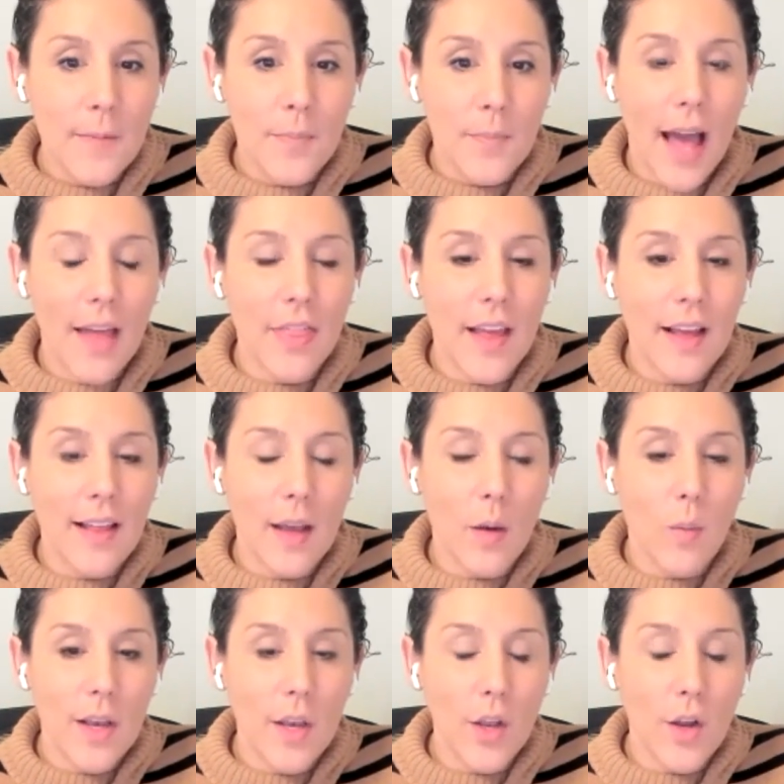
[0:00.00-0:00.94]
I think like
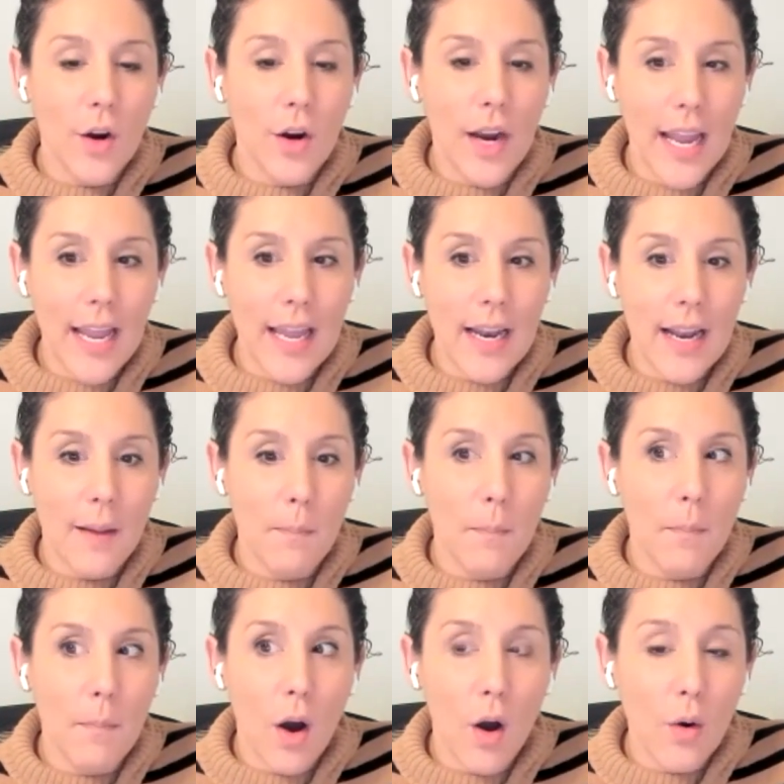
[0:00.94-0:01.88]
when you're in a
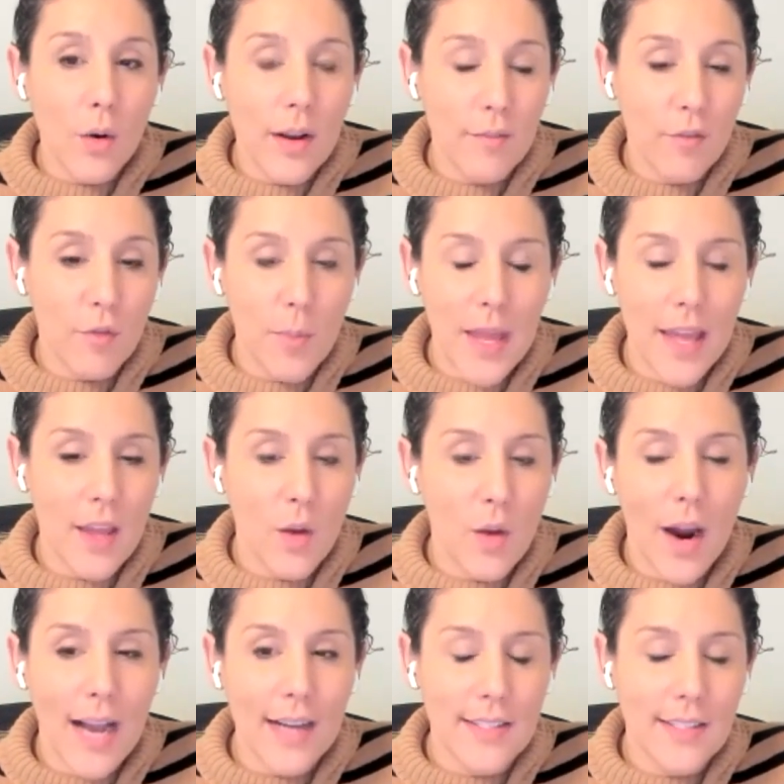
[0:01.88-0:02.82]
mode of being, you
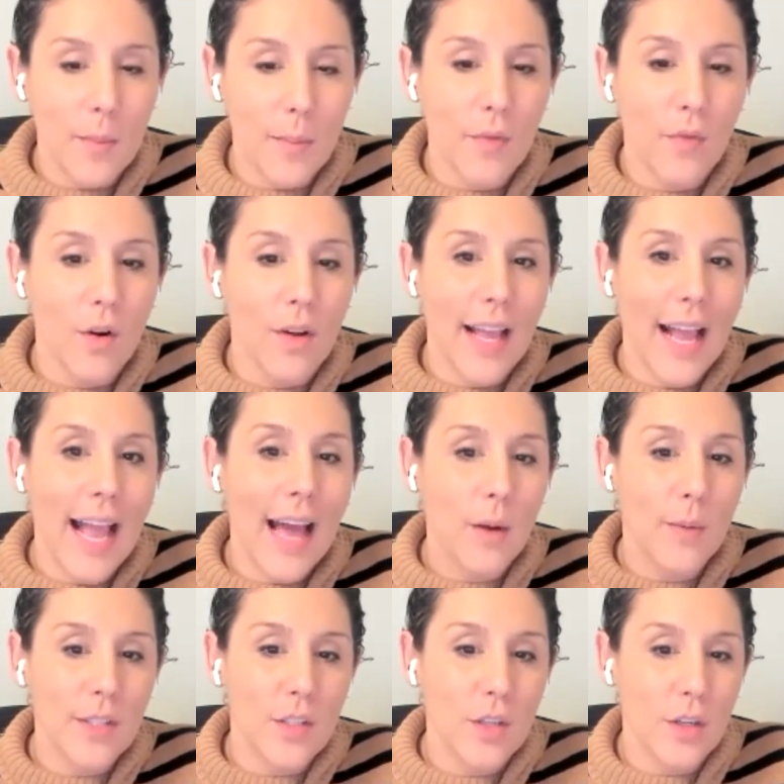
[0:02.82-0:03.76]
were asking before, like, how
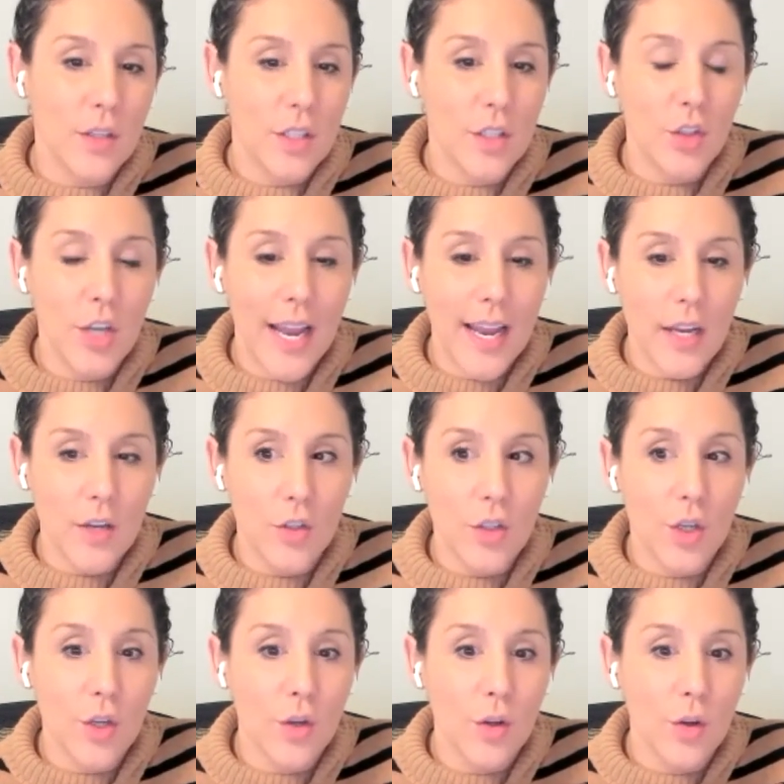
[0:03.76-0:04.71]
do we start to
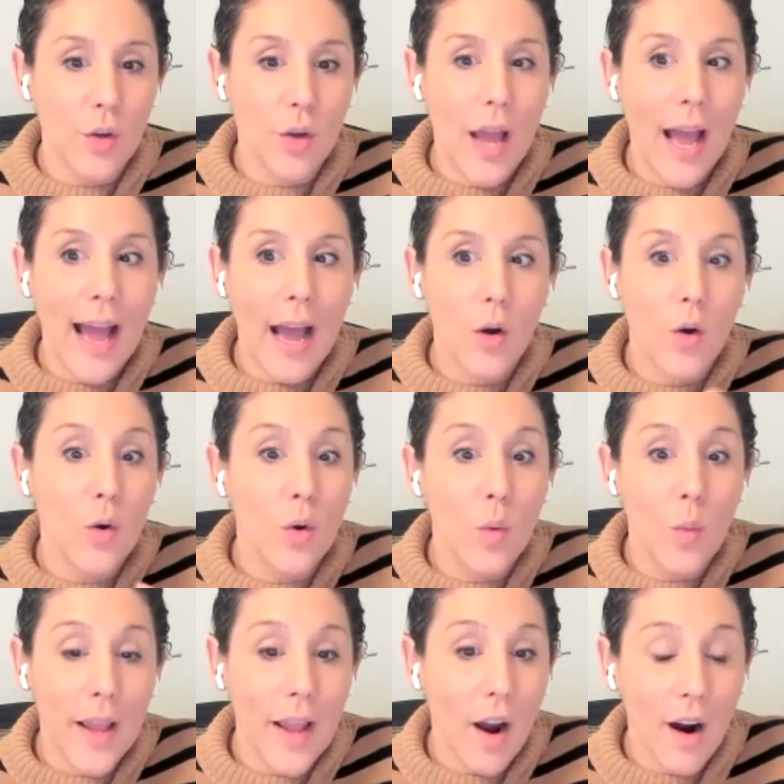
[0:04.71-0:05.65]
change who, who
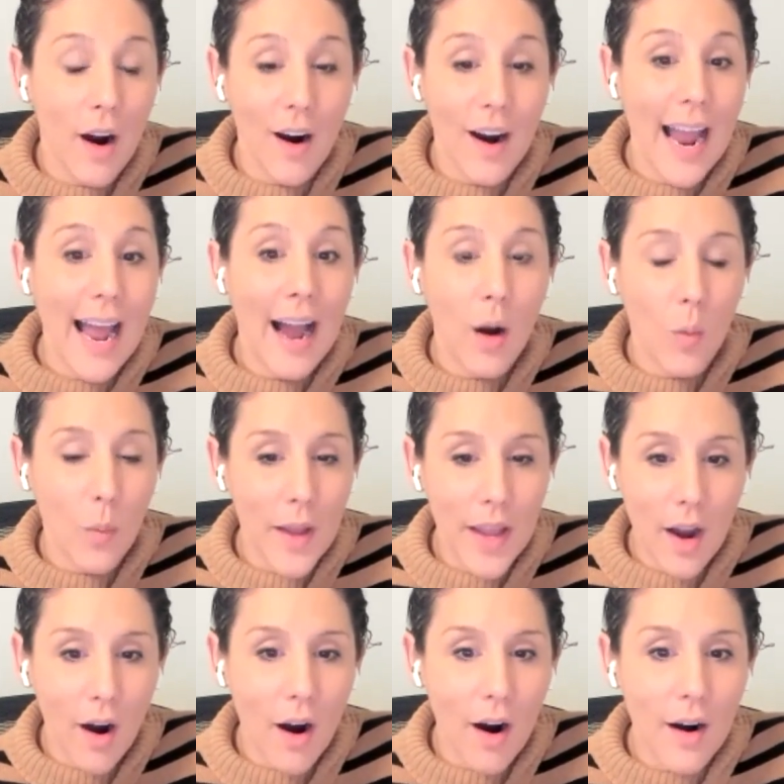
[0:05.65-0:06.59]
we are, how
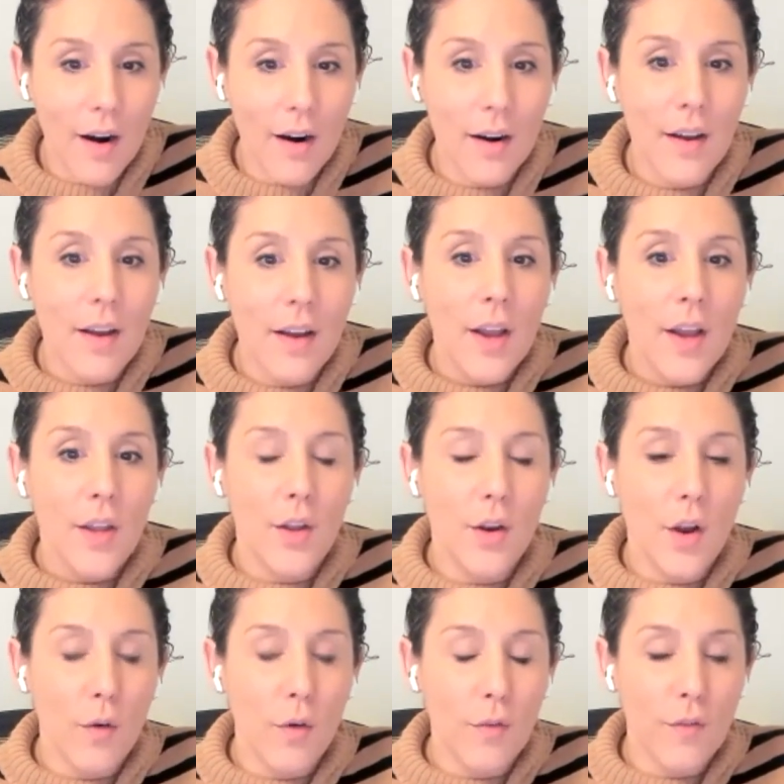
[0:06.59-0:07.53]
we are, you
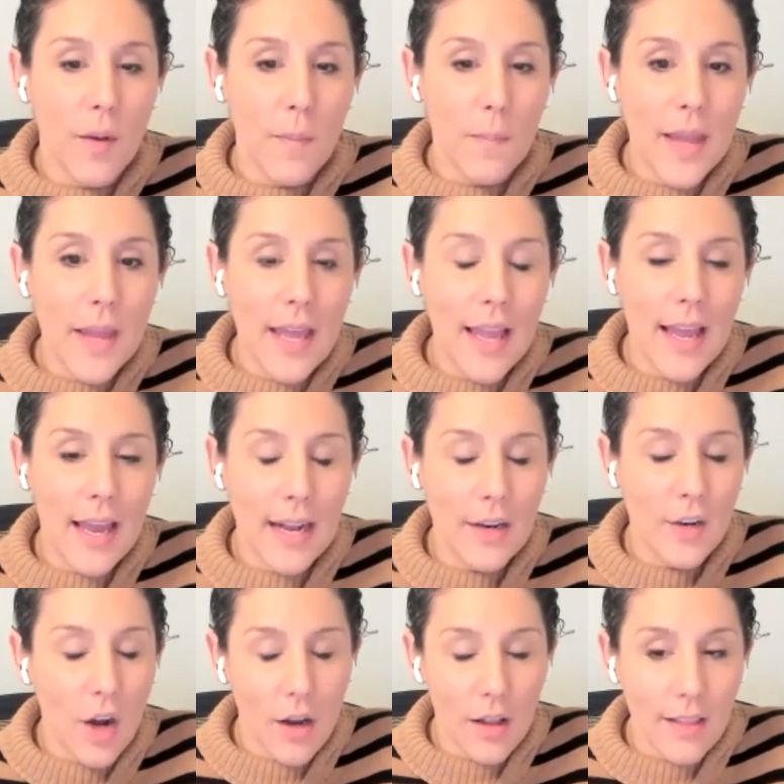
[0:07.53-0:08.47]
know, for me, and I
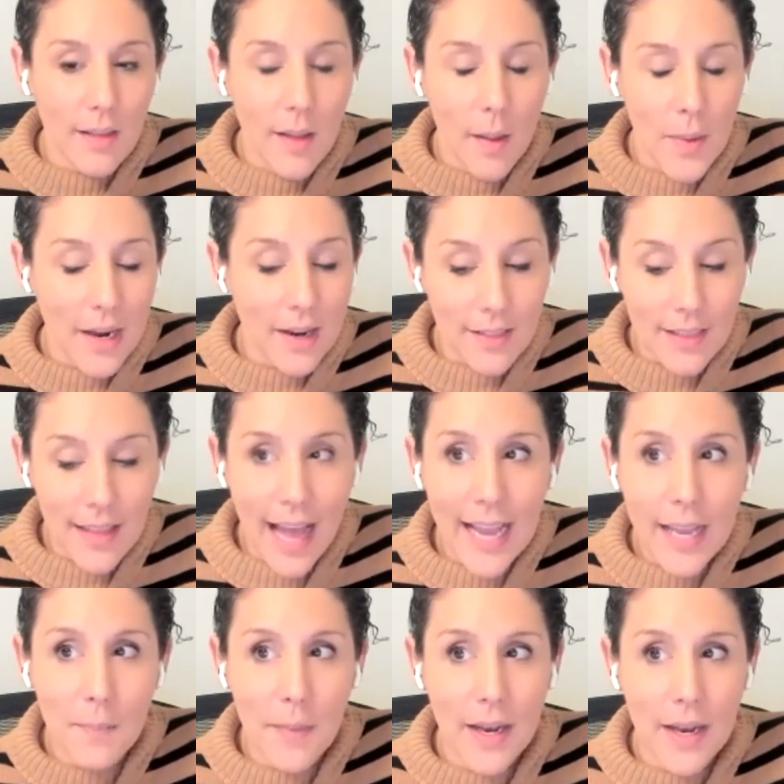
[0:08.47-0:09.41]
talk about
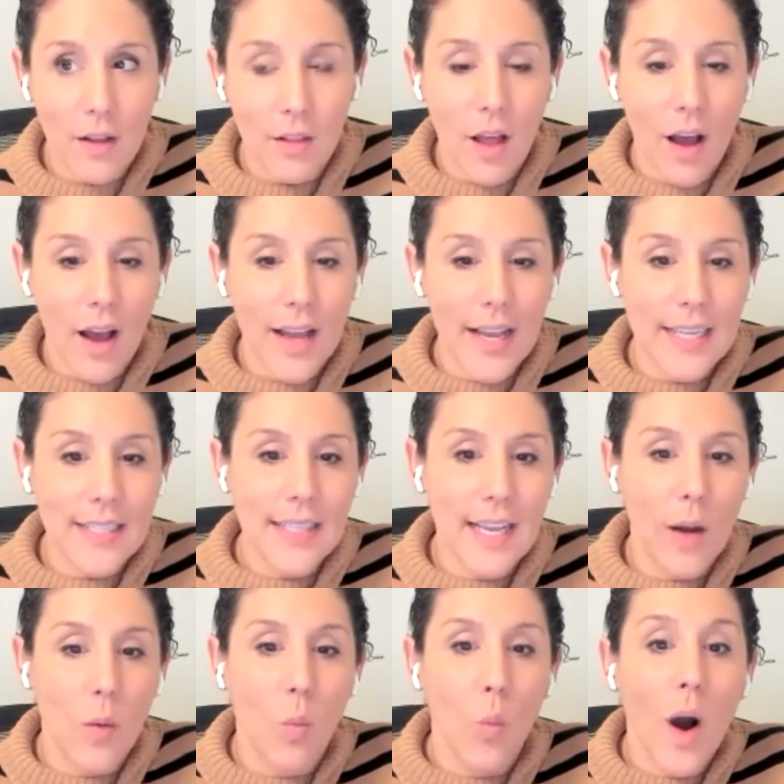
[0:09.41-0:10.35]
alignment a lot, it's
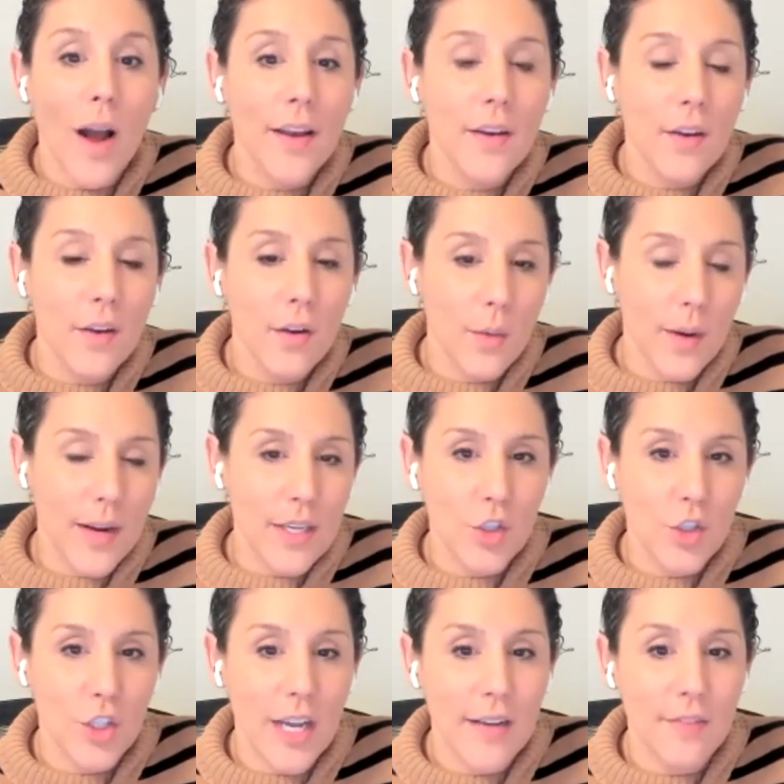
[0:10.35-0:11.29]
like one degree
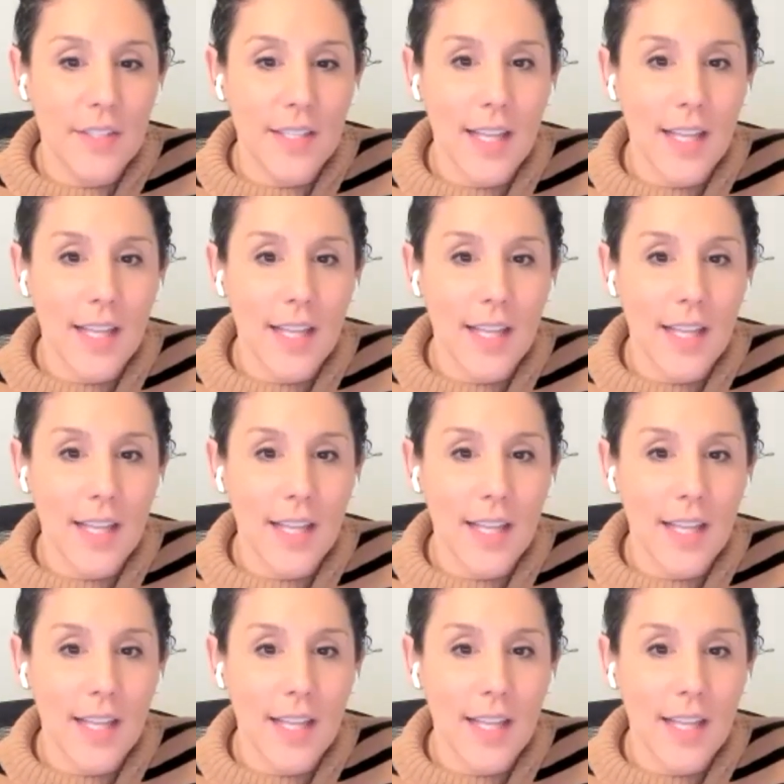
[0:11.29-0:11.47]
shifts.